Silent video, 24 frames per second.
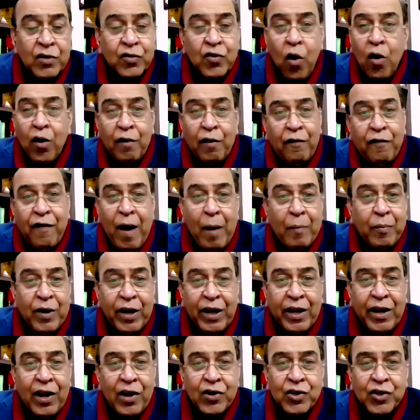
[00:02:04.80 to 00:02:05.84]
is all a
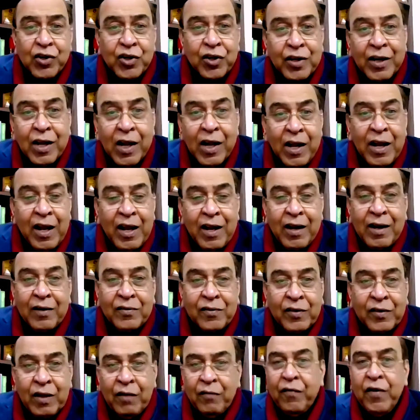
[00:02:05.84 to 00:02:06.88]
fabrication.
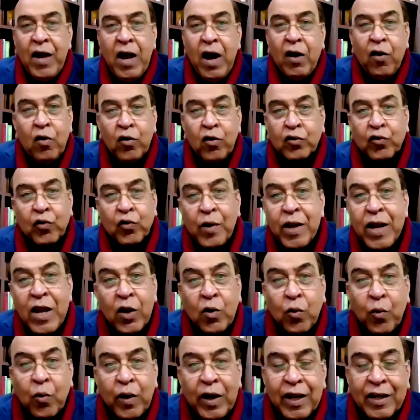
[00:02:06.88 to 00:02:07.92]
See, we are also
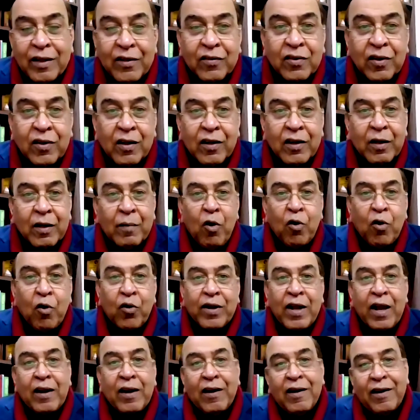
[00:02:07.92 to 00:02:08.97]
equally concerned
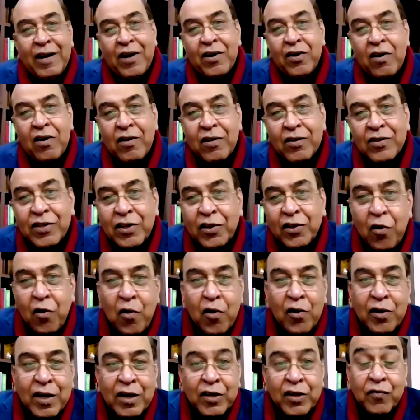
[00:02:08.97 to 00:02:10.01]
about terror, and internal
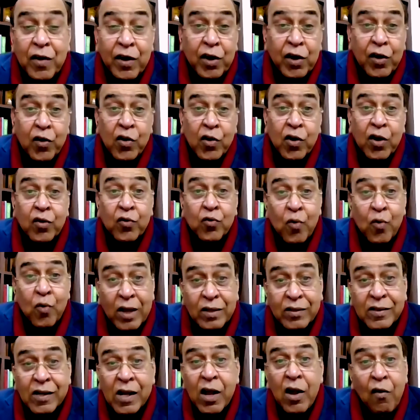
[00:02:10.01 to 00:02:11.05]
security is very dear to
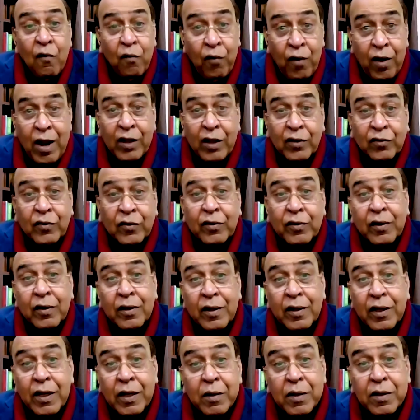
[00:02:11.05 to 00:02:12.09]
us. For us,
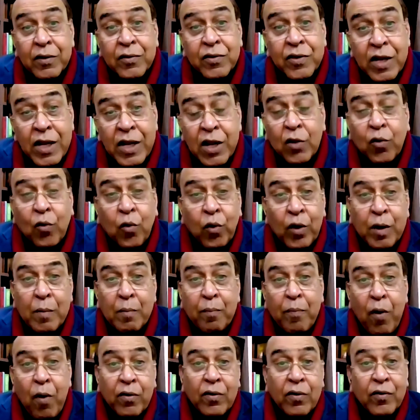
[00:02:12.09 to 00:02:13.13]
it's equally
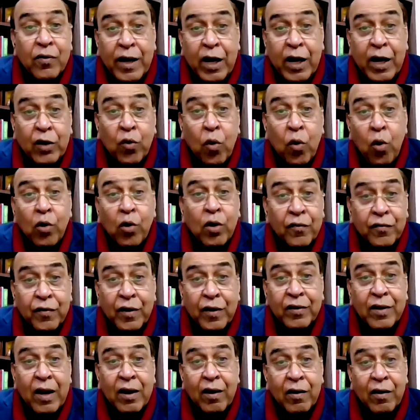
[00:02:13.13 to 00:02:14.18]
important to get hold of
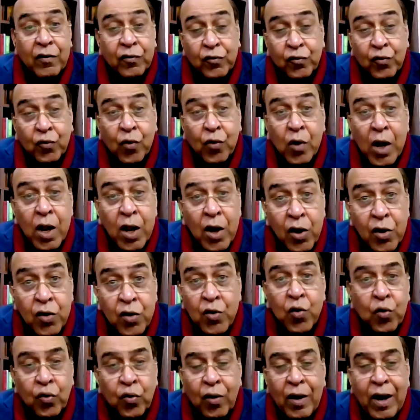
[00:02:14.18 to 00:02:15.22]
the terrorists, to
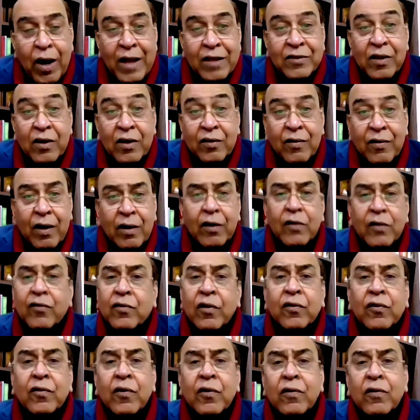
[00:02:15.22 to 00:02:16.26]
neutralize the
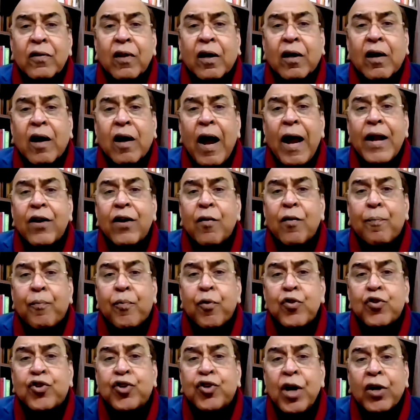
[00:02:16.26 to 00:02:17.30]
terrorists. This is the kind of
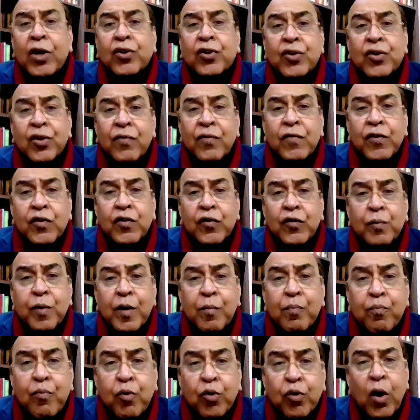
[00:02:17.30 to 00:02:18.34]
projection which is
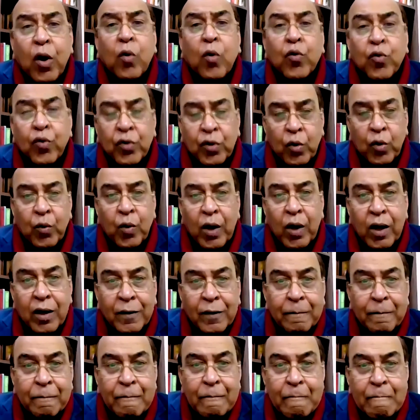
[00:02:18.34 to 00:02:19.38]
being put out to the
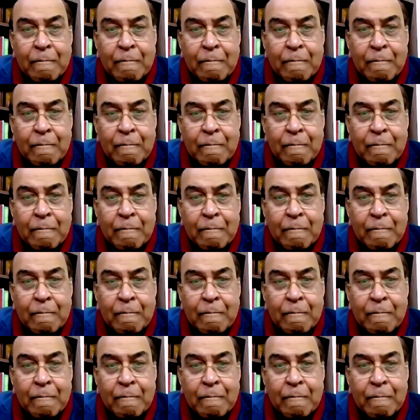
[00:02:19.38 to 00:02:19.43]
world.